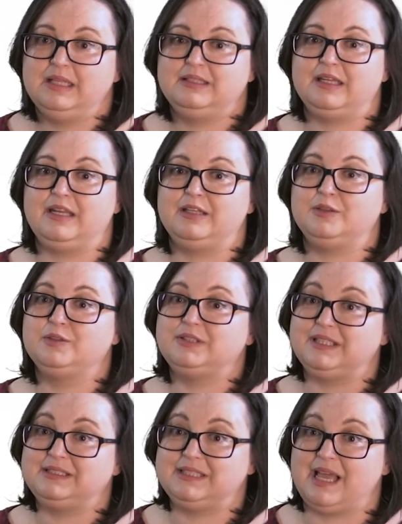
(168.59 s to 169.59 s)
That it
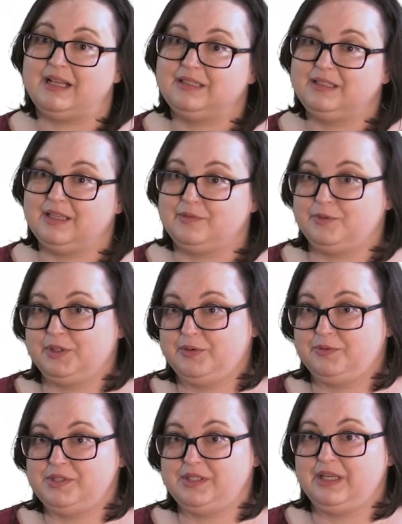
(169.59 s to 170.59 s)
looked exactly like what they
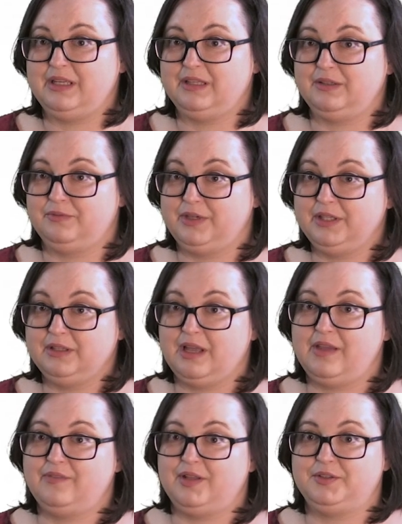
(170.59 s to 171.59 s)
were seeing in real
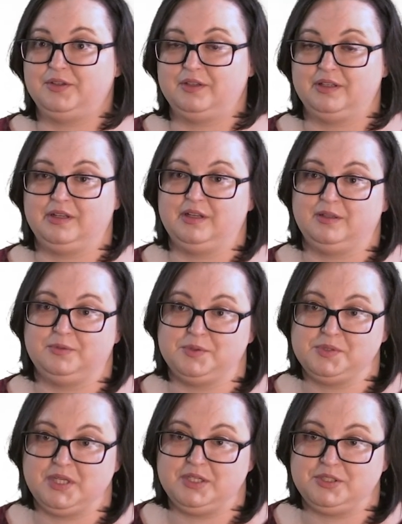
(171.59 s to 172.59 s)
life on their clinical
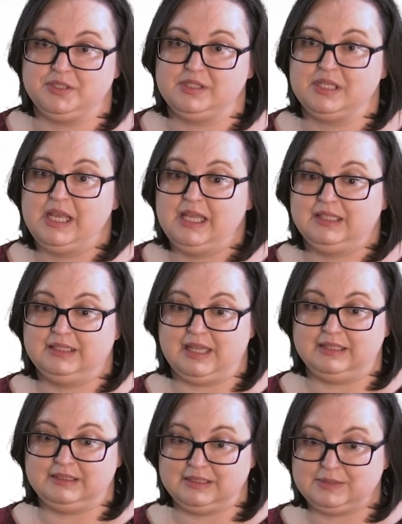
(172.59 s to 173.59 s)
rotations.
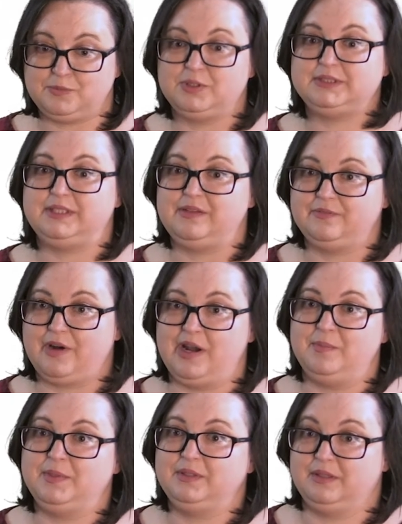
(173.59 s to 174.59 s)
That this was the
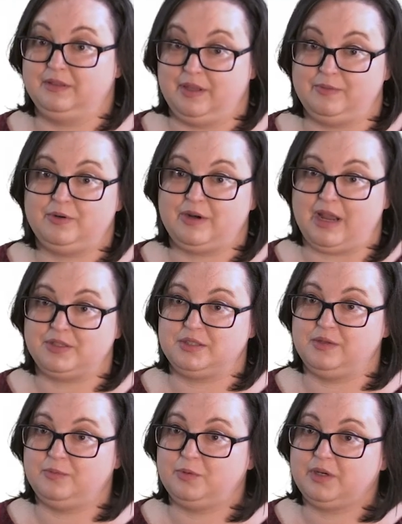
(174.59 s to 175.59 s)
environment that they were
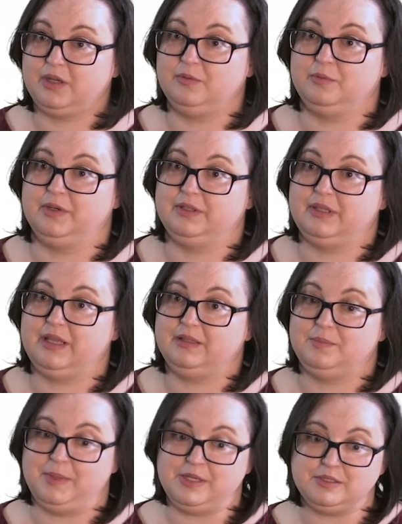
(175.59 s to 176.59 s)
actually working with
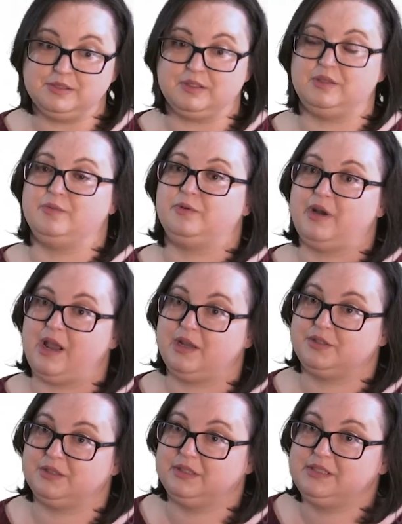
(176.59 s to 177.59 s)
and the patients that they were
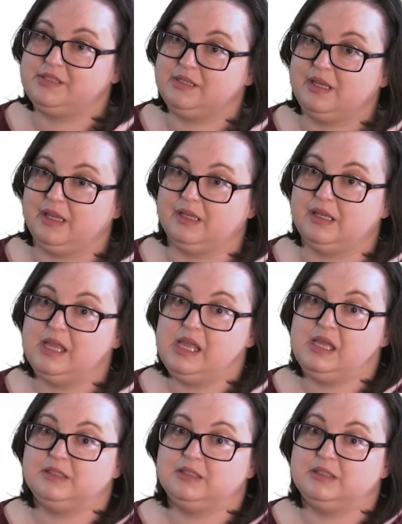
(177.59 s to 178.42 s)
actually seeing.